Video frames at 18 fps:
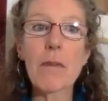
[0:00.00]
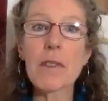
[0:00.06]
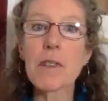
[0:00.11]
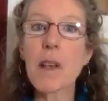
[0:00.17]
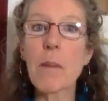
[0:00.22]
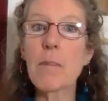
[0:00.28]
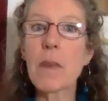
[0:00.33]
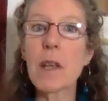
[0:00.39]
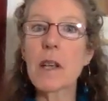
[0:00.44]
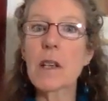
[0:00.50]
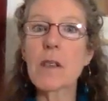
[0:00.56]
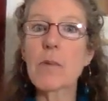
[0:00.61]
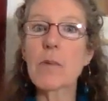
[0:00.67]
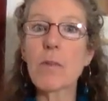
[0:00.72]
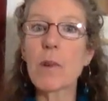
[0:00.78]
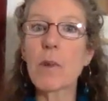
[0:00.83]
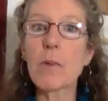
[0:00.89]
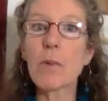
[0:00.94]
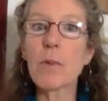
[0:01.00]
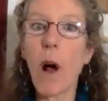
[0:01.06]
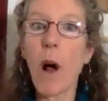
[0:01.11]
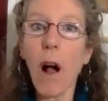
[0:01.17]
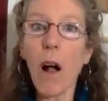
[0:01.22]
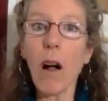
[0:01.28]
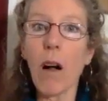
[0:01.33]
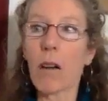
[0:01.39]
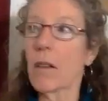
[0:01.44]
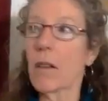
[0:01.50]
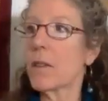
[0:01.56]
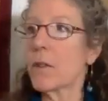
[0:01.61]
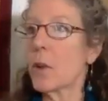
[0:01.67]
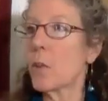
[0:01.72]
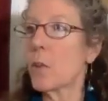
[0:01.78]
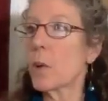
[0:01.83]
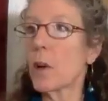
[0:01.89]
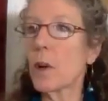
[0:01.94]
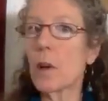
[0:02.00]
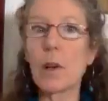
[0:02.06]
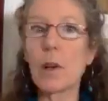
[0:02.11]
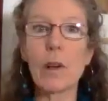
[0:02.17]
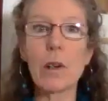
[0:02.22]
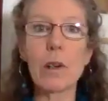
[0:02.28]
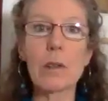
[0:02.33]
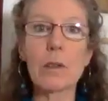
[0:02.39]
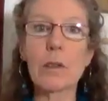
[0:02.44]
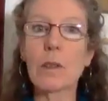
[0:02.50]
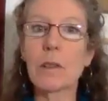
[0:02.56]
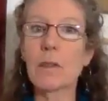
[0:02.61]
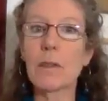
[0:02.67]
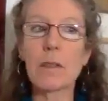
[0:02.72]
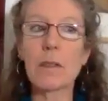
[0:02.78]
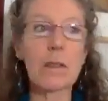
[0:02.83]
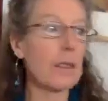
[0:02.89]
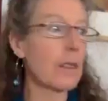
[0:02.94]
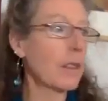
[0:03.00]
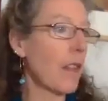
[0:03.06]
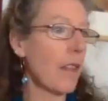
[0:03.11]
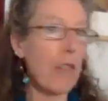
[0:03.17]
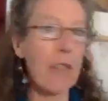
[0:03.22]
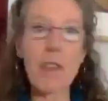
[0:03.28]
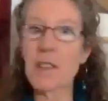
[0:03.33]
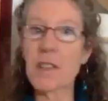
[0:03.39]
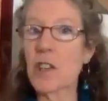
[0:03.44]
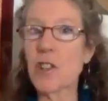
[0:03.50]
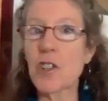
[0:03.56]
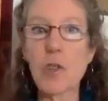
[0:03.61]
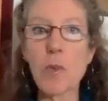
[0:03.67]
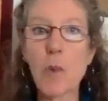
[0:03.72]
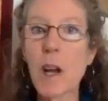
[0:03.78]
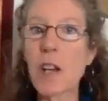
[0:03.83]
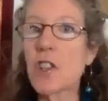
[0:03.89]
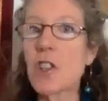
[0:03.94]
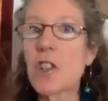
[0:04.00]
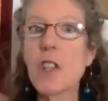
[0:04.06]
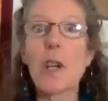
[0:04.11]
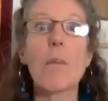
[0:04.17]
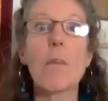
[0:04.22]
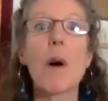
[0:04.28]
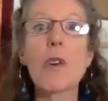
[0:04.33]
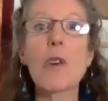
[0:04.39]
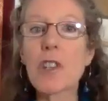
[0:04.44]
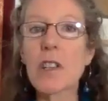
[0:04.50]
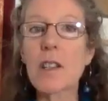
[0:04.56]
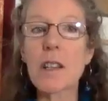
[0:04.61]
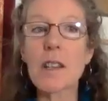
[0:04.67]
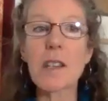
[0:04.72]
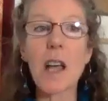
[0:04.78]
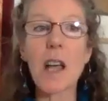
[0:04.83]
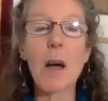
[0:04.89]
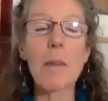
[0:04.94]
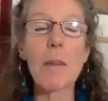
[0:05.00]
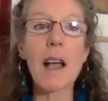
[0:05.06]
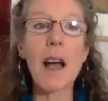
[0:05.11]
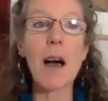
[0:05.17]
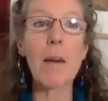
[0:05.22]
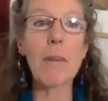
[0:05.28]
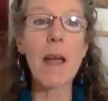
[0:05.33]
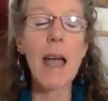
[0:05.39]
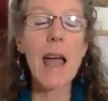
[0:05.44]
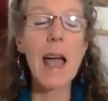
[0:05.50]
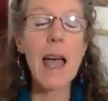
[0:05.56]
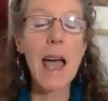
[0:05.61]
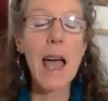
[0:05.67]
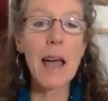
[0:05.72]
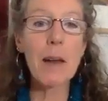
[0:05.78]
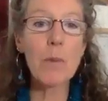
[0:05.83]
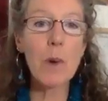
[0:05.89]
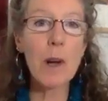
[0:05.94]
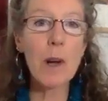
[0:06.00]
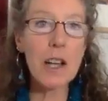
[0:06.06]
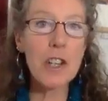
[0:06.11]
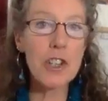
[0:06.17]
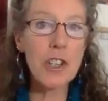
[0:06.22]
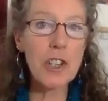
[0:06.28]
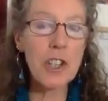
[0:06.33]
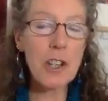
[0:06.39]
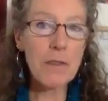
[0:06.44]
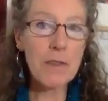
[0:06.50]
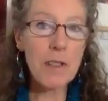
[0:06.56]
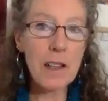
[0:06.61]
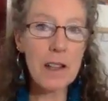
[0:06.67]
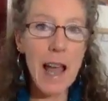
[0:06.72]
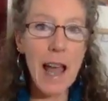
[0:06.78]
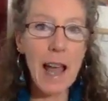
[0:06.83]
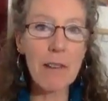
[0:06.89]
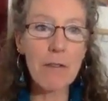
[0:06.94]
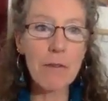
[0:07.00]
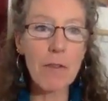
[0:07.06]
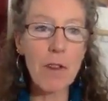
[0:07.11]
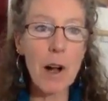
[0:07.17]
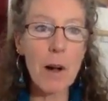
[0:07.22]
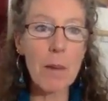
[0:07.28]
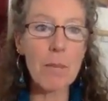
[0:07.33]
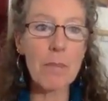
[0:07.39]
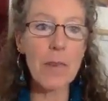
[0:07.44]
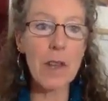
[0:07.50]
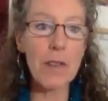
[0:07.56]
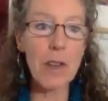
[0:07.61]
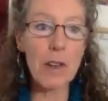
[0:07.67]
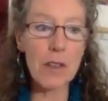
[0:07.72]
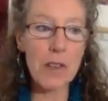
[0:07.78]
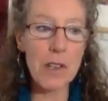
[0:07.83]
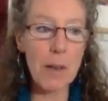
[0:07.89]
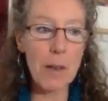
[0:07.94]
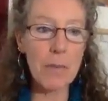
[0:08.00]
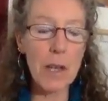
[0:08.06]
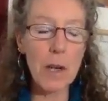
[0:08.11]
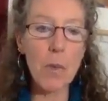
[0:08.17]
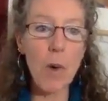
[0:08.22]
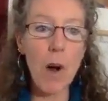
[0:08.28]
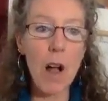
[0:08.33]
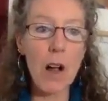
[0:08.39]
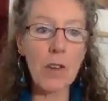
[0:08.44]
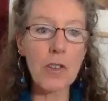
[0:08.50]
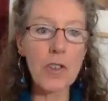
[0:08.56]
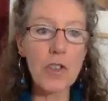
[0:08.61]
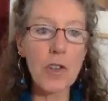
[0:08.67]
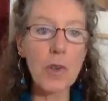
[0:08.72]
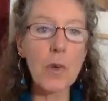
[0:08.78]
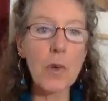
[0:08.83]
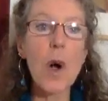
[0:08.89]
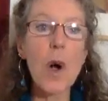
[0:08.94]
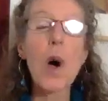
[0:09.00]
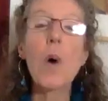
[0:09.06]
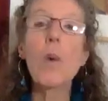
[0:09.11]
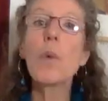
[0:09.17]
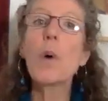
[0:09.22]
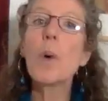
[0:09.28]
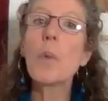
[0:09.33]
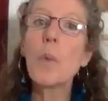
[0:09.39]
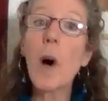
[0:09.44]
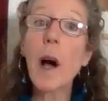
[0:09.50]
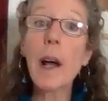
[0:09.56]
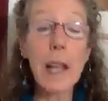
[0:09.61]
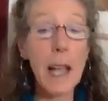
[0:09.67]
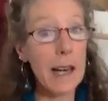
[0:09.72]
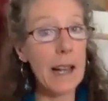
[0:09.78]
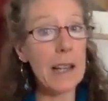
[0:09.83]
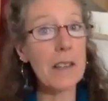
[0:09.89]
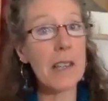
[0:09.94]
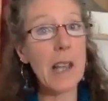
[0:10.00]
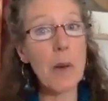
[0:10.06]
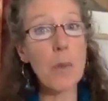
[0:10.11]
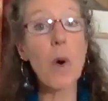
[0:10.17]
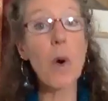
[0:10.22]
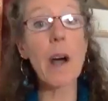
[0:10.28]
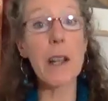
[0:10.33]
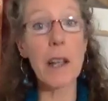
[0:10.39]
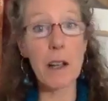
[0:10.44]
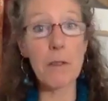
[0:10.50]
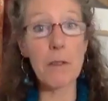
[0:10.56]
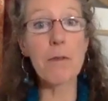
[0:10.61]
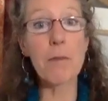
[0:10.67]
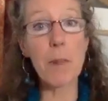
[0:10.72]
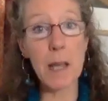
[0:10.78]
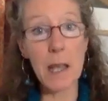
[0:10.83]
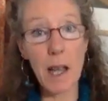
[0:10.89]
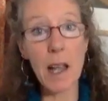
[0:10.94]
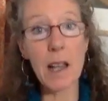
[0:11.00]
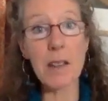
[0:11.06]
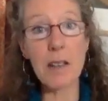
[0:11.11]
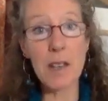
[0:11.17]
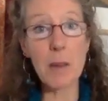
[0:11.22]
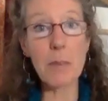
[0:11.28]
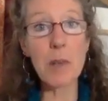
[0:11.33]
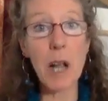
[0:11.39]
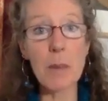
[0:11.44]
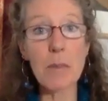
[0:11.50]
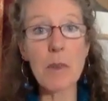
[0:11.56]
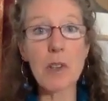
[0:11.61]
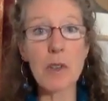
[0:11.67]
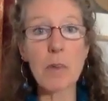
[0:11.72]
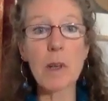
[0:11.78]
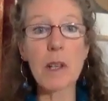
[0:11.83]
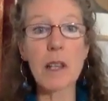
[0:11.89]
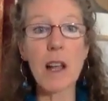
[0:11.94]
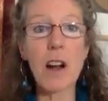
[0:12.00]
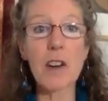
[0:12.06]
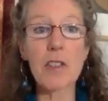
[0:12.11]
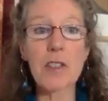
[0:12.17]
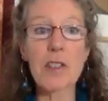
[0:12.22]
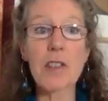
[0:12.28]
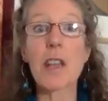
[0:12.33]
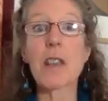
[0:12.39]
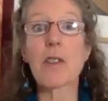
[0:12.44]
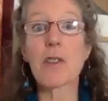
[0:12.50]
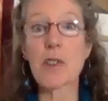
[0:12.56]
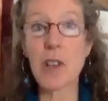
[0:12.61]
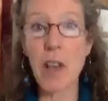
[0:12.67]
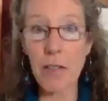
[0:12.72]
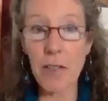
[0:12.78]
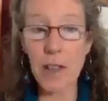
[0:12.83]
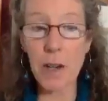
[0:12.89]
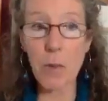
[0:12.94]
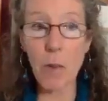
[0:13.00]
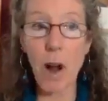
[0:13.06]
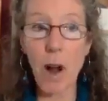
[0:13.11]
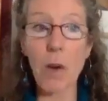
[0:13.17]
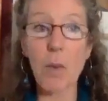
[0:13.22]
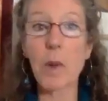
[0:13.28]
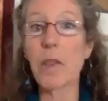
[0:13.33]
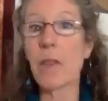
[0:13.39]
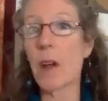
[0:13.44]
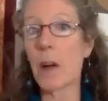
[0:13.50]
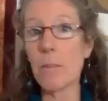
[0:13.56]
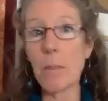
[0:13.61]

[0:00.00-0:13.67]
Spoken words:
something is wrong. The world, the situation, the emotion that's coming up. And when I shifted that from there's something wrong to, well, and I say what if, because sometimes it's really hard to say there's nothing wrong when that